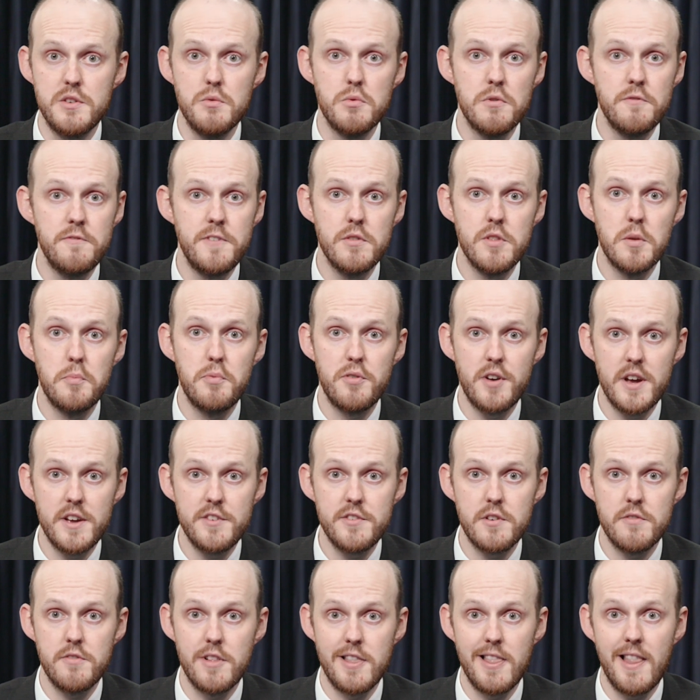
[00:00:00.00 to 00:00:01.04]
you won't feel the
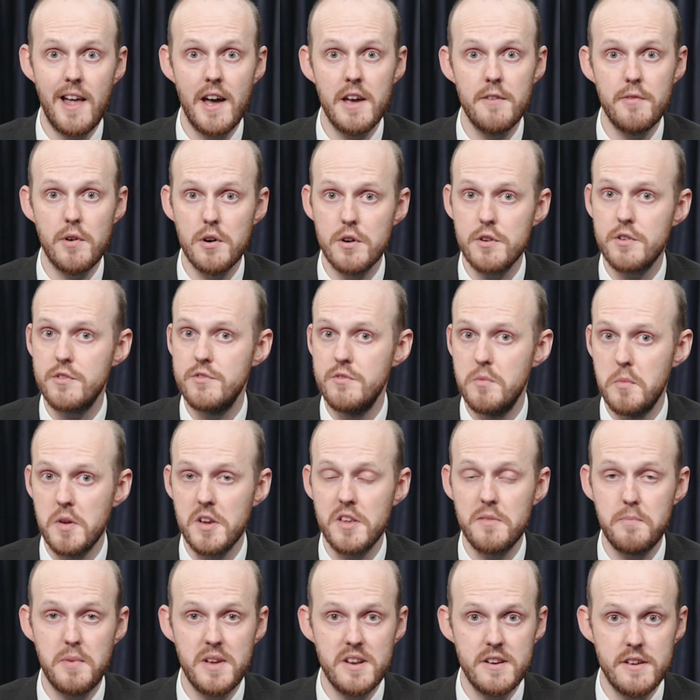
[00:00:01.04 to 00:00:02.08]
pressure of a live auction room
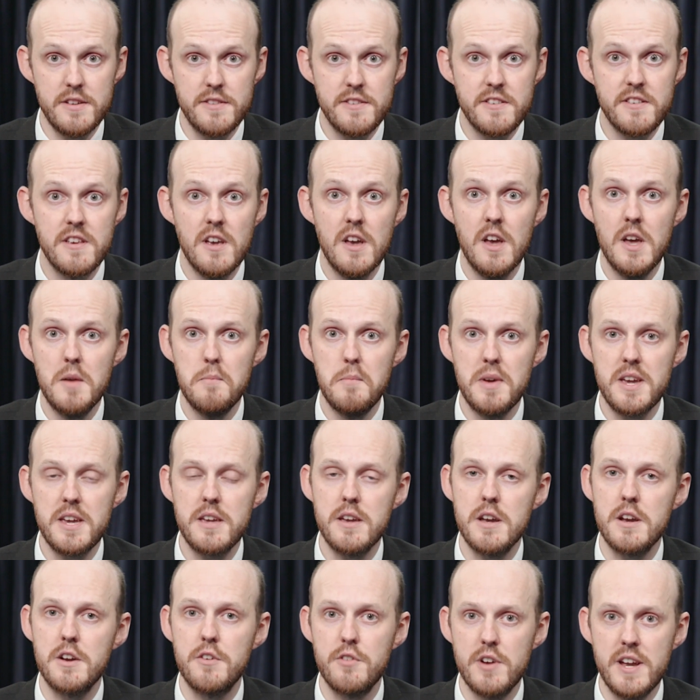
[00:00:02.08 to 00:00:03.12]
experience, making
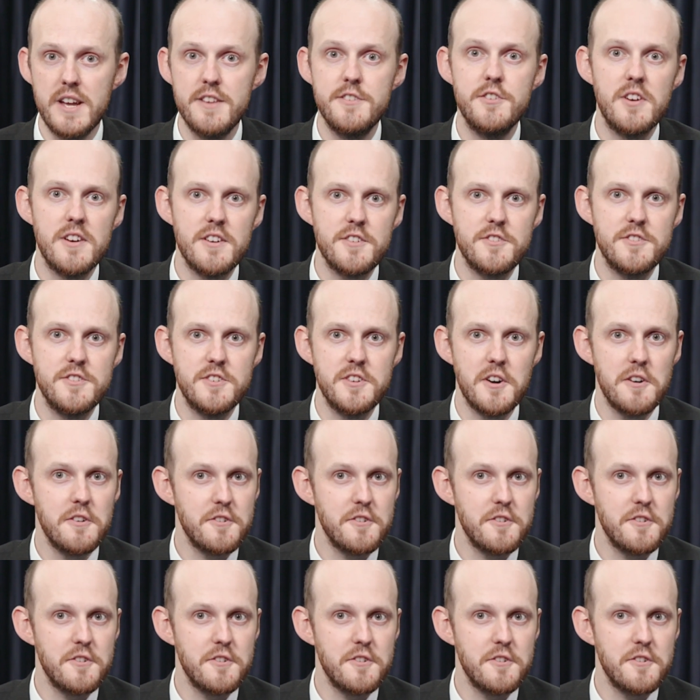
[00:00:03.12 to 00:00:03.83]
it a great introduction to